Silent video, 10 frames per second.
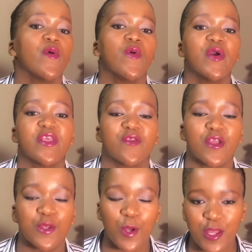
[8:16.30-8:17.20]
who is
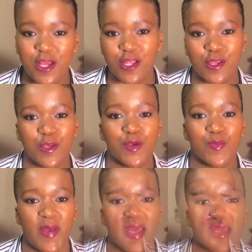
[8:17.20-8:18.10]
not talking to you
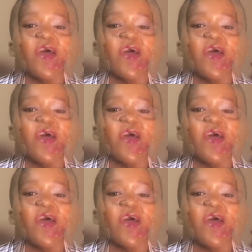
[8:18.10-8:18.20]
back.